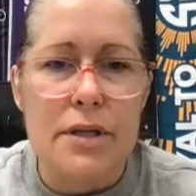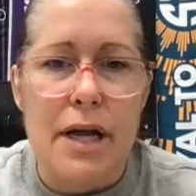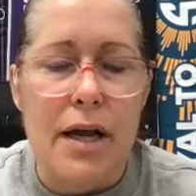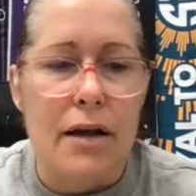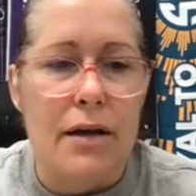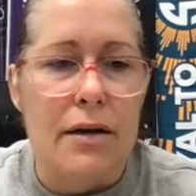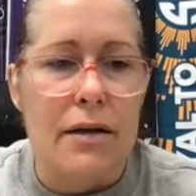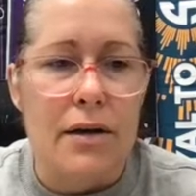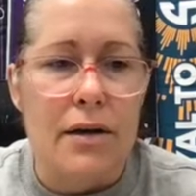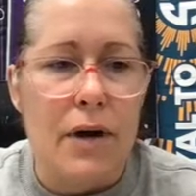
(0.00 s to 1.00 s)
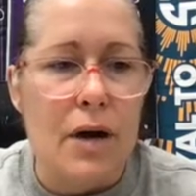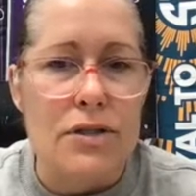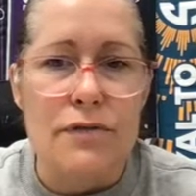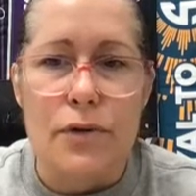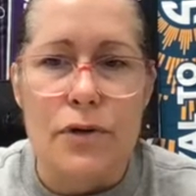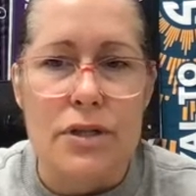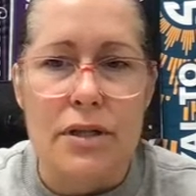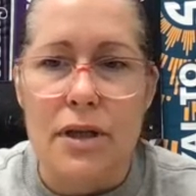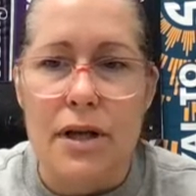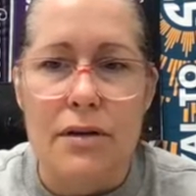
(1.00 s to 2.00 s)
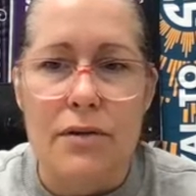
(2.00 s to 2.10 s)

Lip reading: And, you know, I was fortunate that